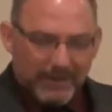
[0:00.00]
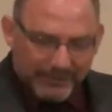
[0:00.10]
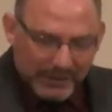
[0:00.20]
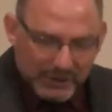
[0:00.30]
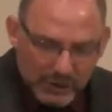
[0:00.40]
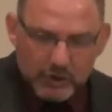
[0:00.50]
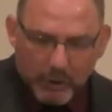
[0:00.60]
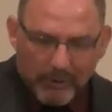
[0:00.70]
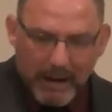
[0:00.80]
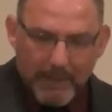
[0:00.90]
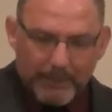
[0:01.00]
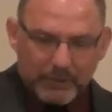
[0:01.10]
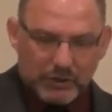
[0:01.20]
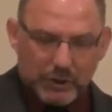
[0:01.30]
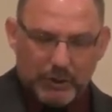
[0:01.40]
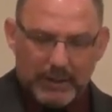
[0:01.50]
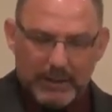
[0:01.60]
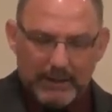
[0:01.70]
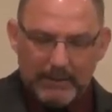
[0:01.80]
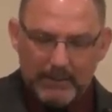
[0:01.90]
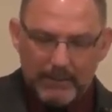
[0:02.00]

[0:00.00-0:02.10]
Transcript: This is your opportunity.